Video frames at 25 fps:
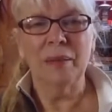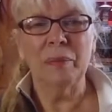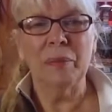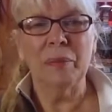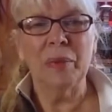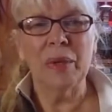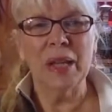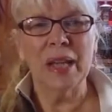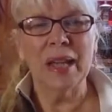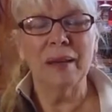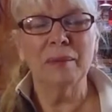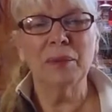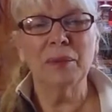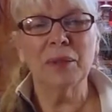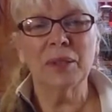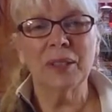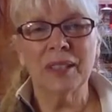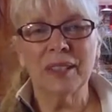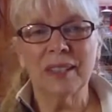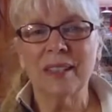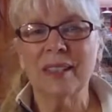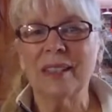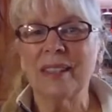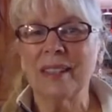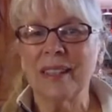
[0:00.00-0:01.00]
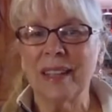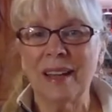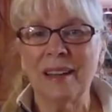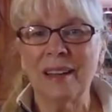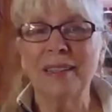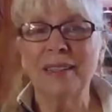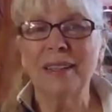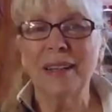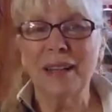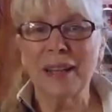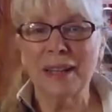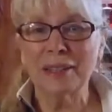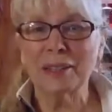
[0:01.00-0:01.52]
being able to sit down
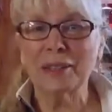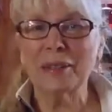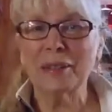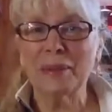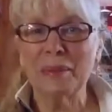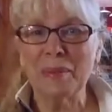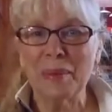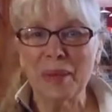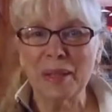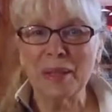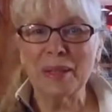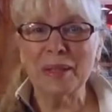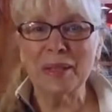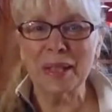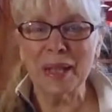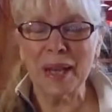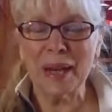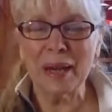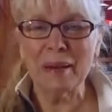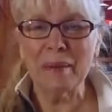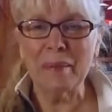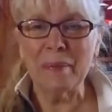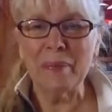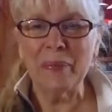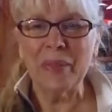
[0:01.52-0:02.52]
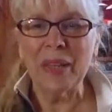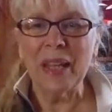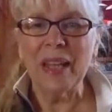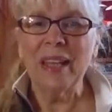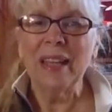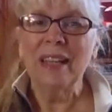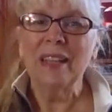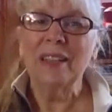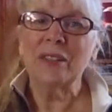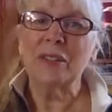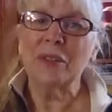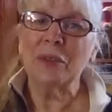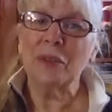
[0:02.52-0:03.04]
and actually meditate.
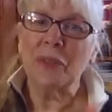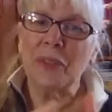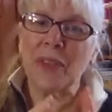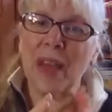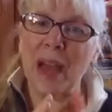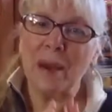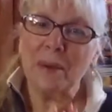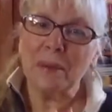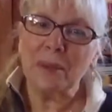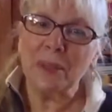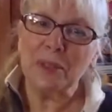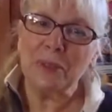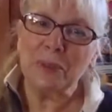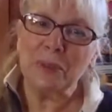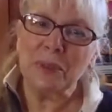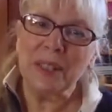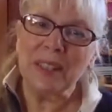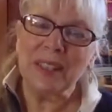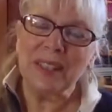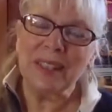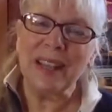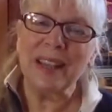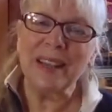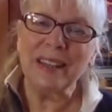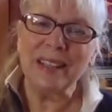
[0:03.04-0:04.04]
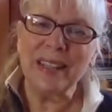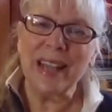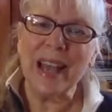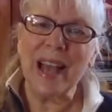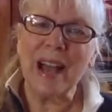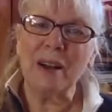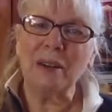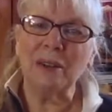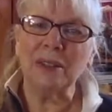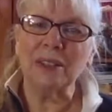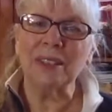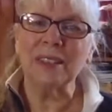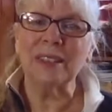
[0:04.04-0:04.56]
So that which we send
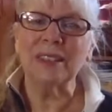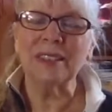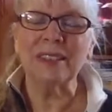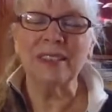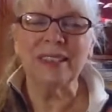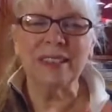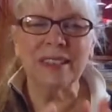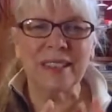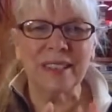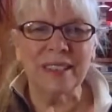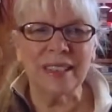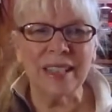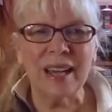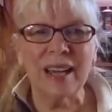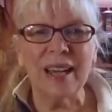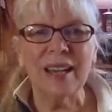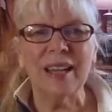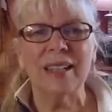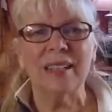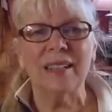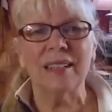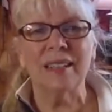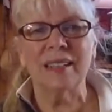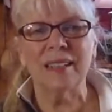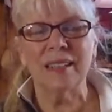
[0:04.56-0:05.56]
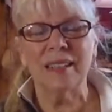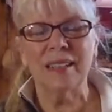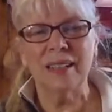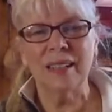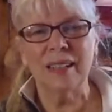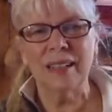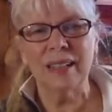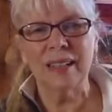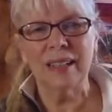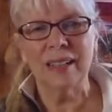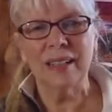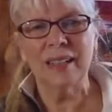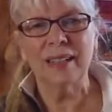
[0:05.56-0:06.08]
out does
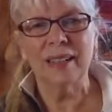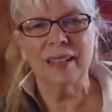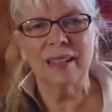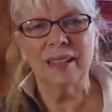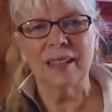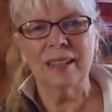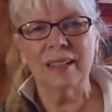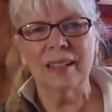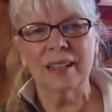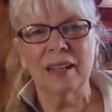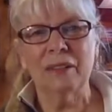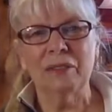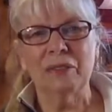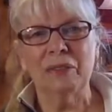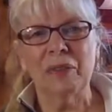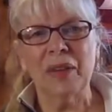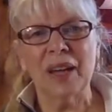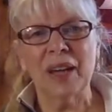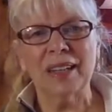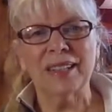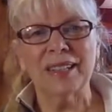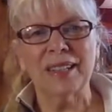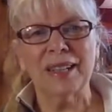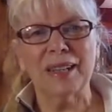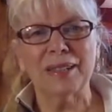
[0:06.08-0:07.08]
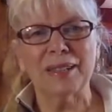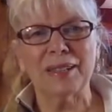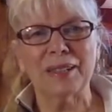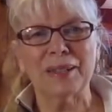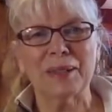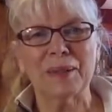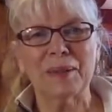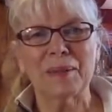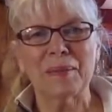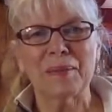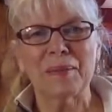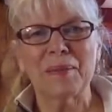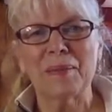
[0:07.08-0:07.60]
affect
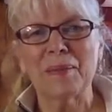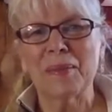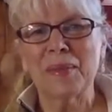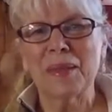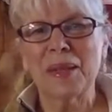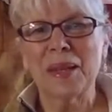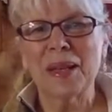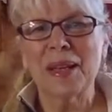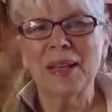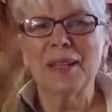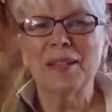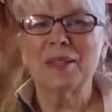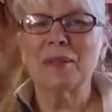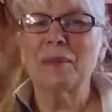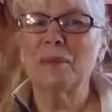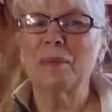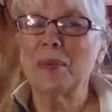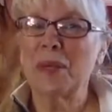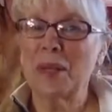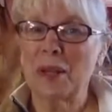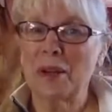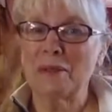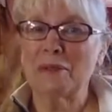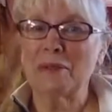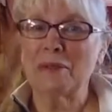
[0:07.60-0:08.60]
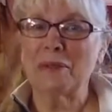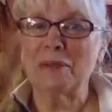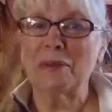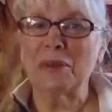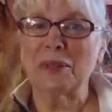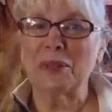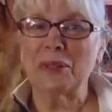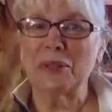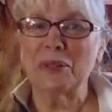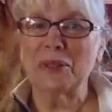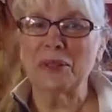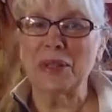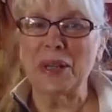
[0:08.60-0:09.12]
us. So be careful
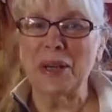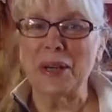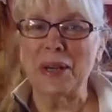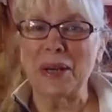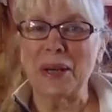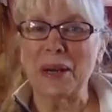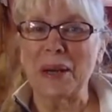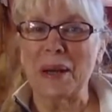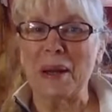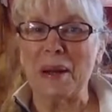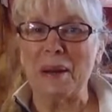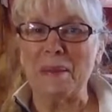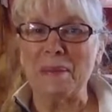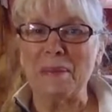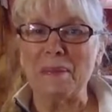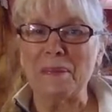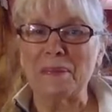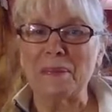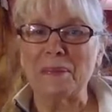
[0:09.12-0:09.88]
what you're sending out.